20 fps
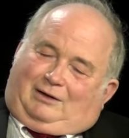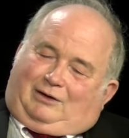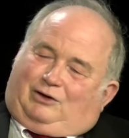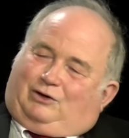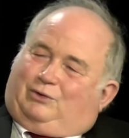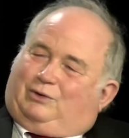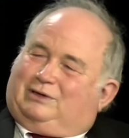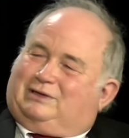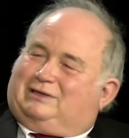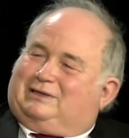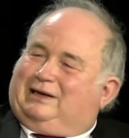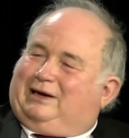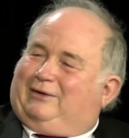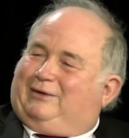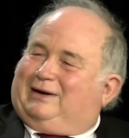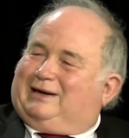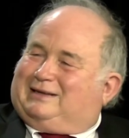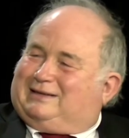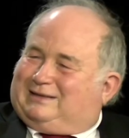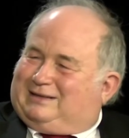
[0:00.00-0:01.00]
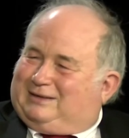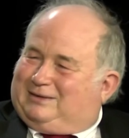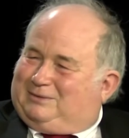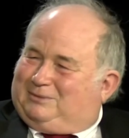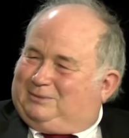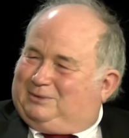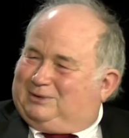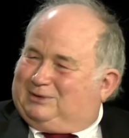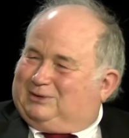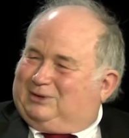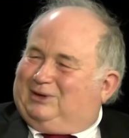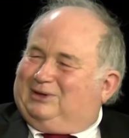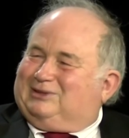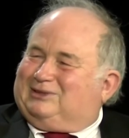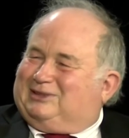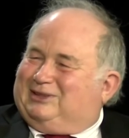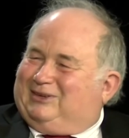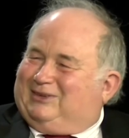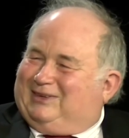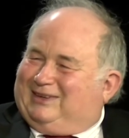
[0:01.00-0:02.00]
Chris Erickson, was
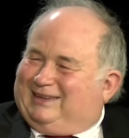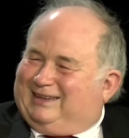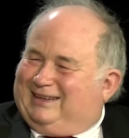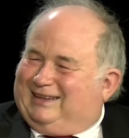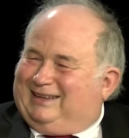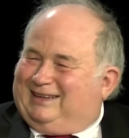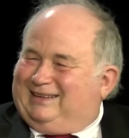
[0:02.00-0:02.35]
also on.